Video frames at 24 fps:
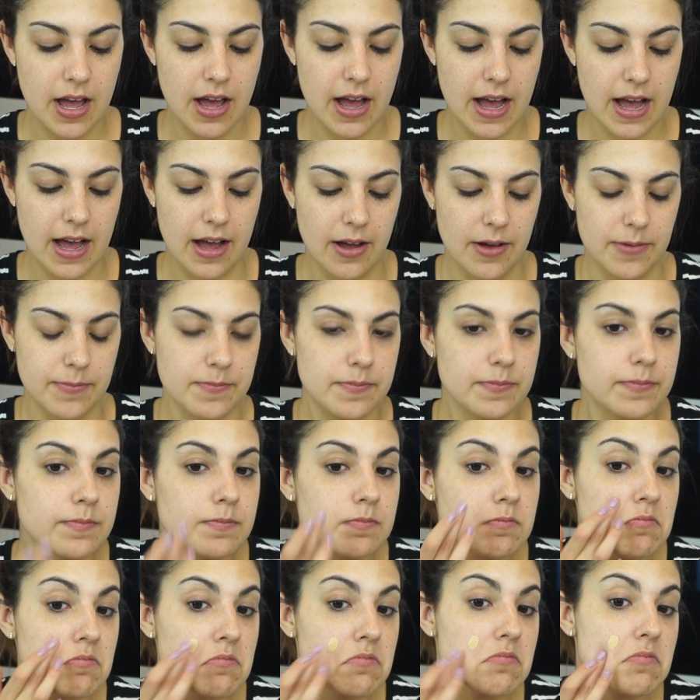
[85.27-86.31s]
Um,
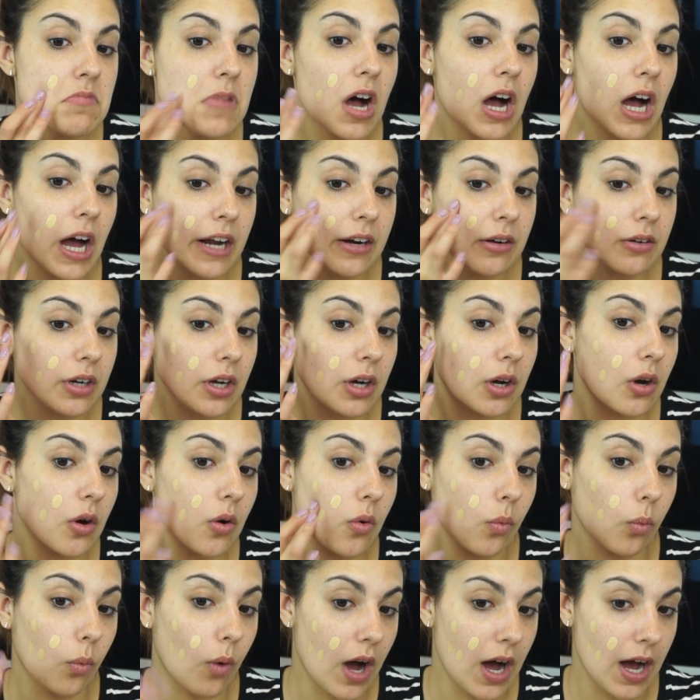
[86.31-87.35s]
I don't
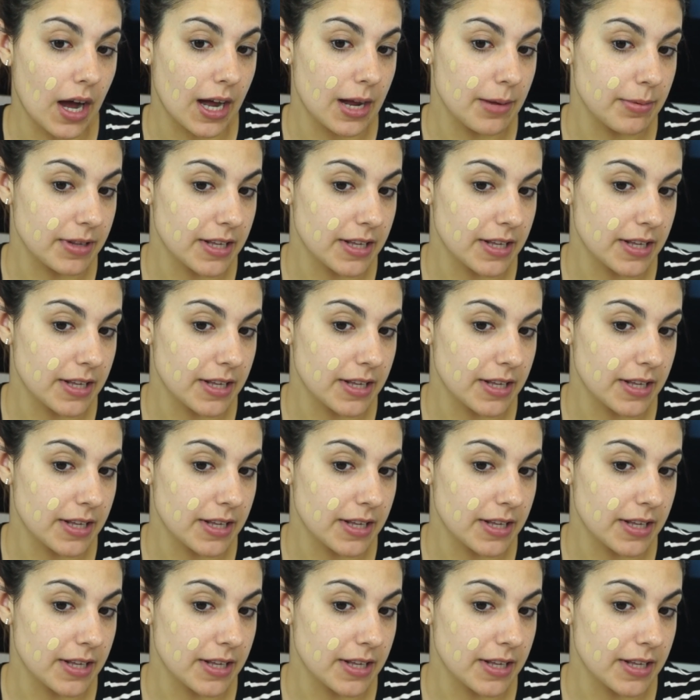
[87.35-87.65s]
know why,